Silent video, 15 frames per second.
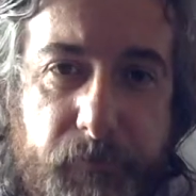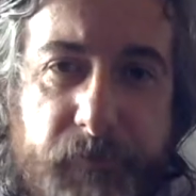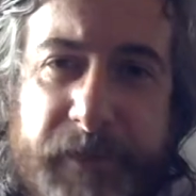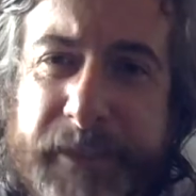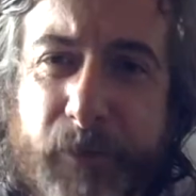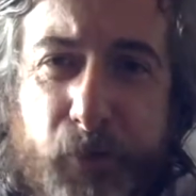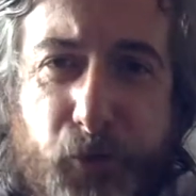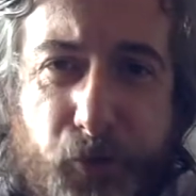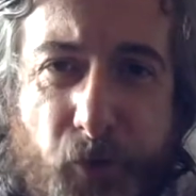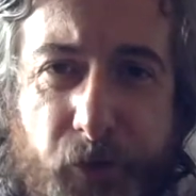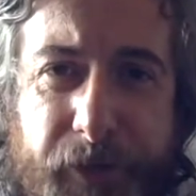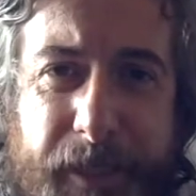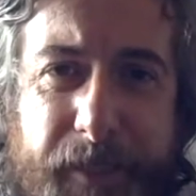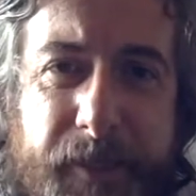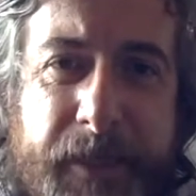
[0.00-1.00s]
It was
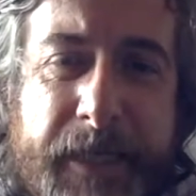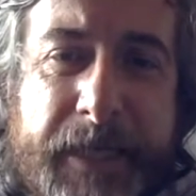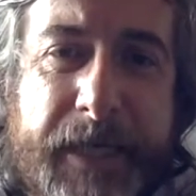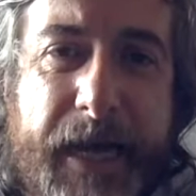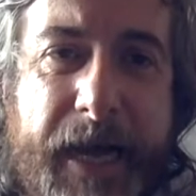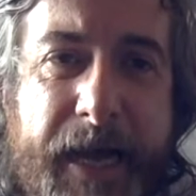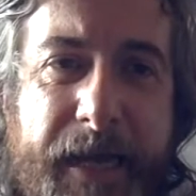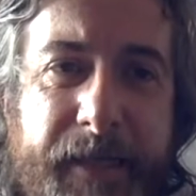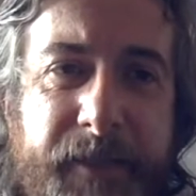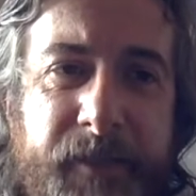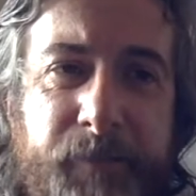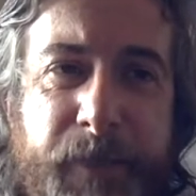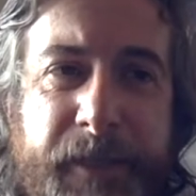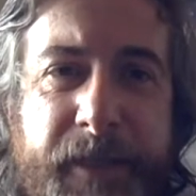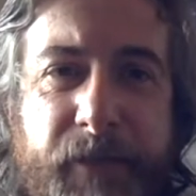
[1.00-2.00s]
chronic, and it'd
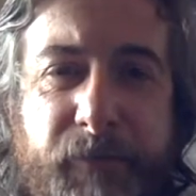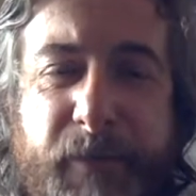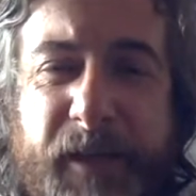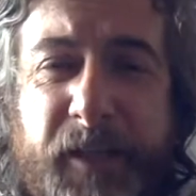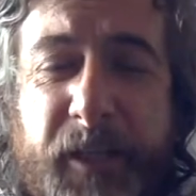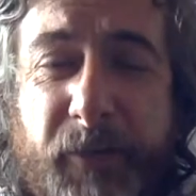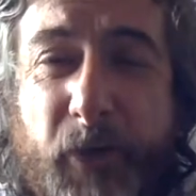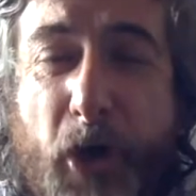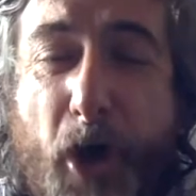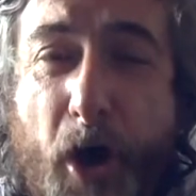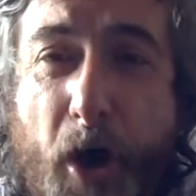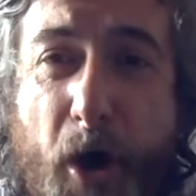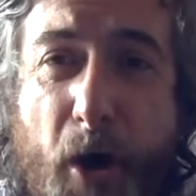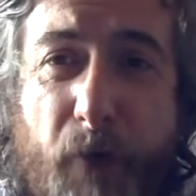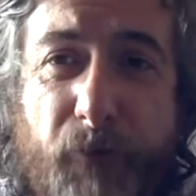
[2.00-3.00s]
been there for about a year and a
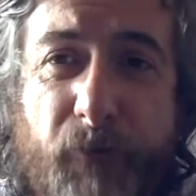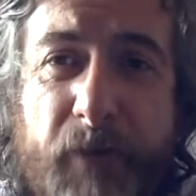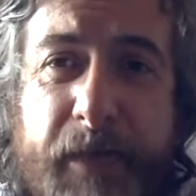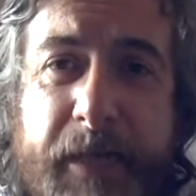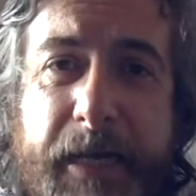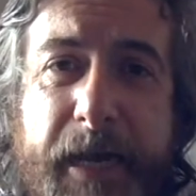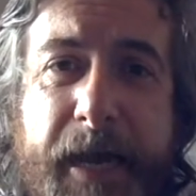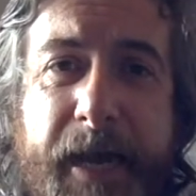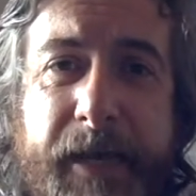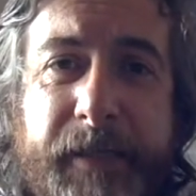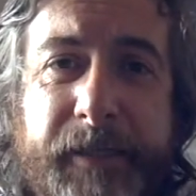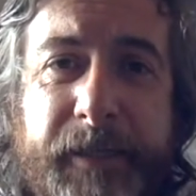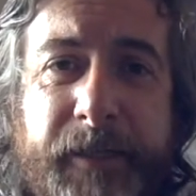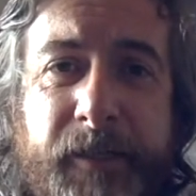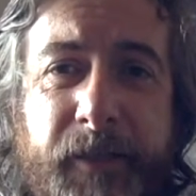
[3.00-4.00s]
half, and
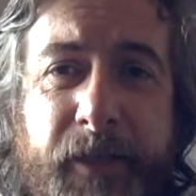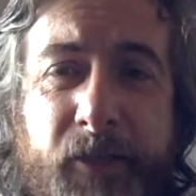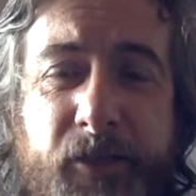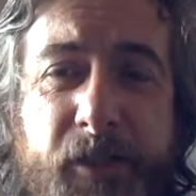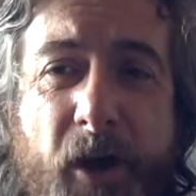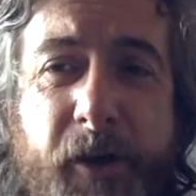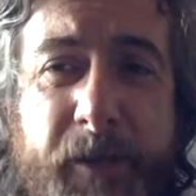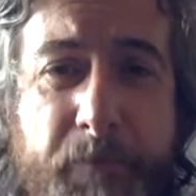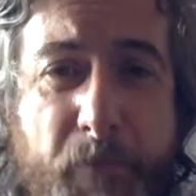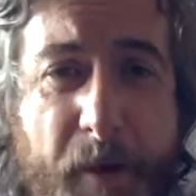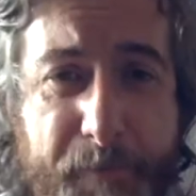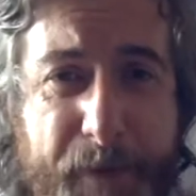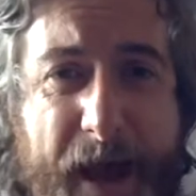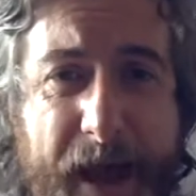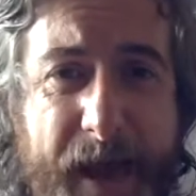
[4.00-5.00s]
it started in my
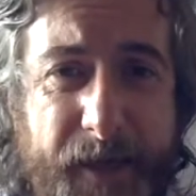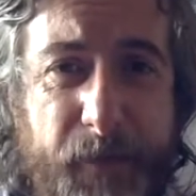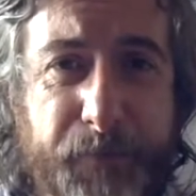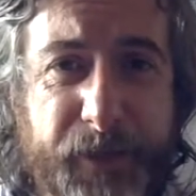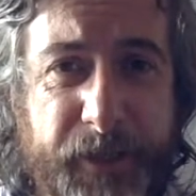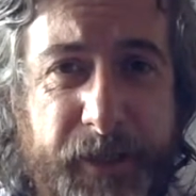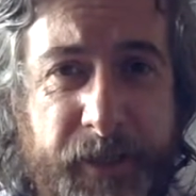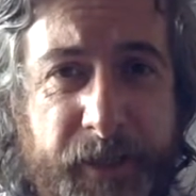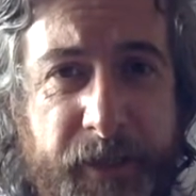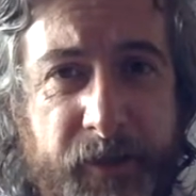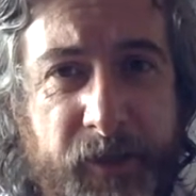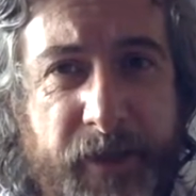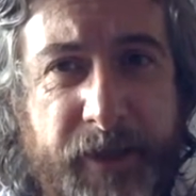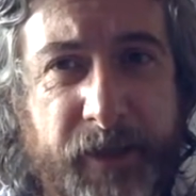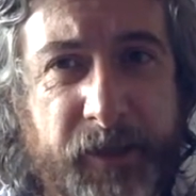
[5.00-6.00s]
back, but it
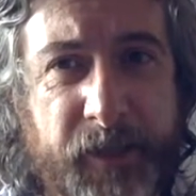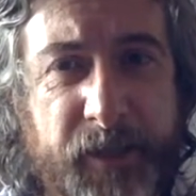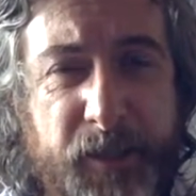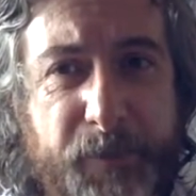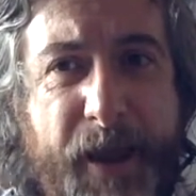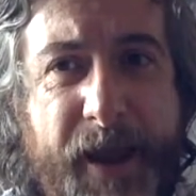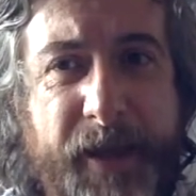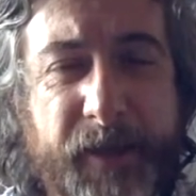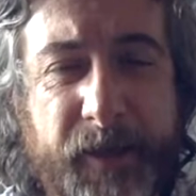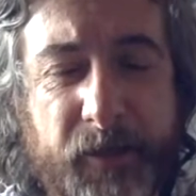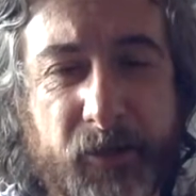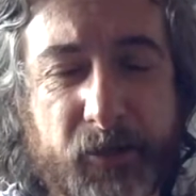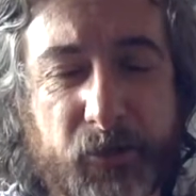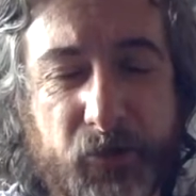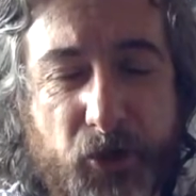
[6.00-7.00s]
had expanded, it had
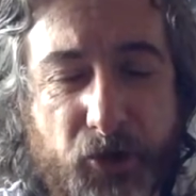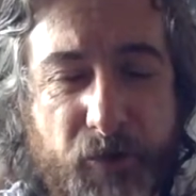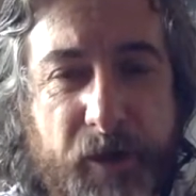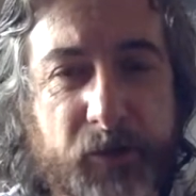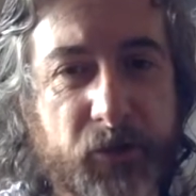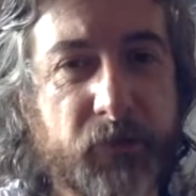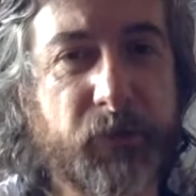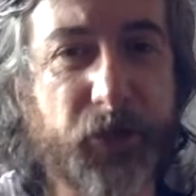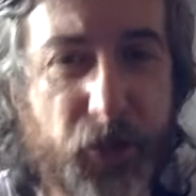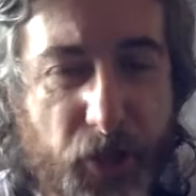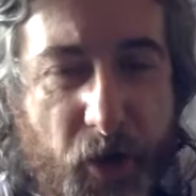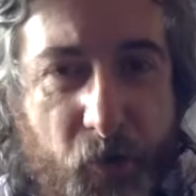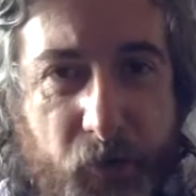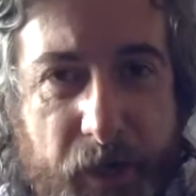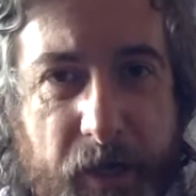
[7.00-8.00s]
sort of shrunk to my
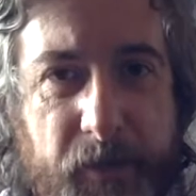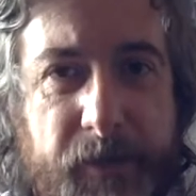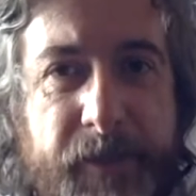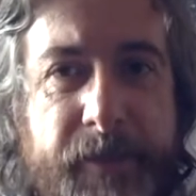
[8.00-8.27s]
shoulder,